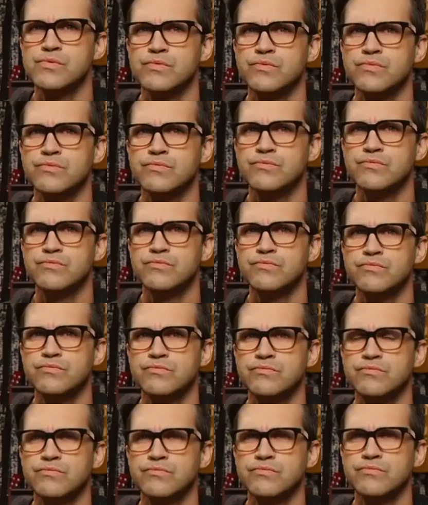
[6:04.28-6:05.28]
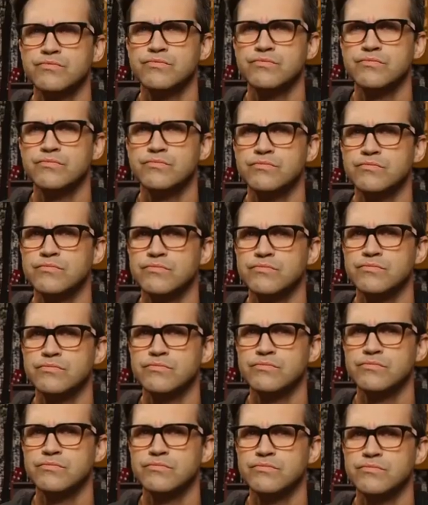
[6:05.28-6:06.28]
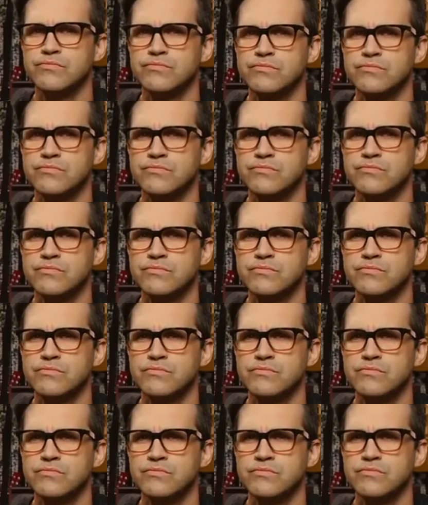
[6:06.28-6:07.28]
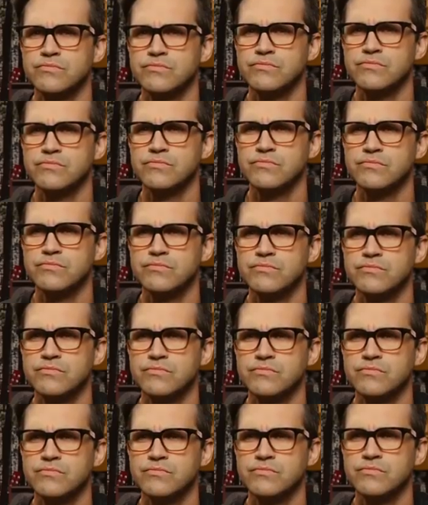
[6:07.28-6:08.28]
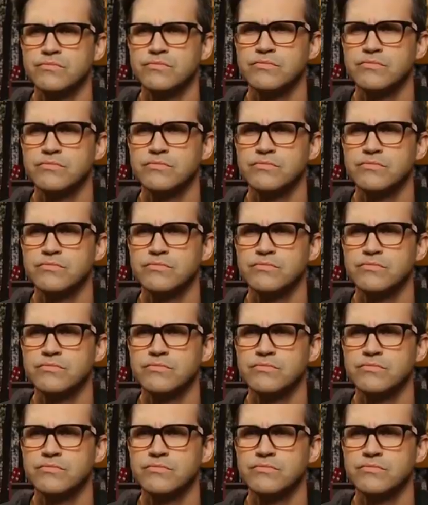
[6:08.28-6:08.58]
The person shown says nothing.